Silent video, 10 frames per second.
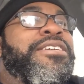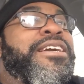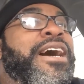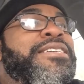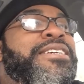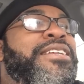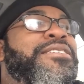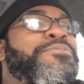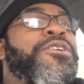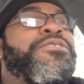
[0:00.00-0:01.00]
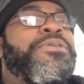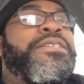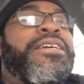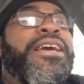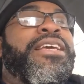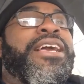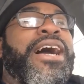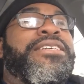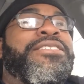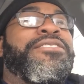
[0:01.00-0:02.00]
you guys any excuse me? Do any
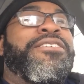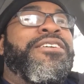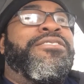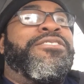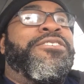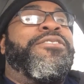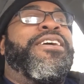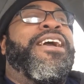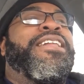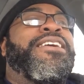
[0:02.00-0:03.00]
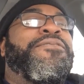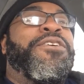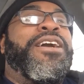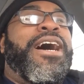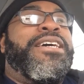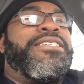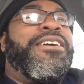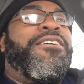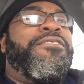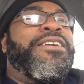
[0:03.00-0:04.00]
guys you know? Do any of you guys
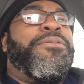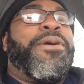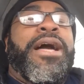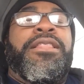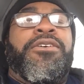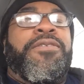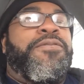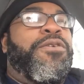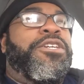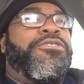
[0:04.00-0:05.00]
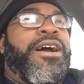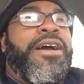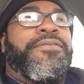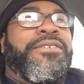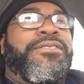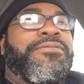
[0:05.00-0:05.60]
know anybody looking for a driver?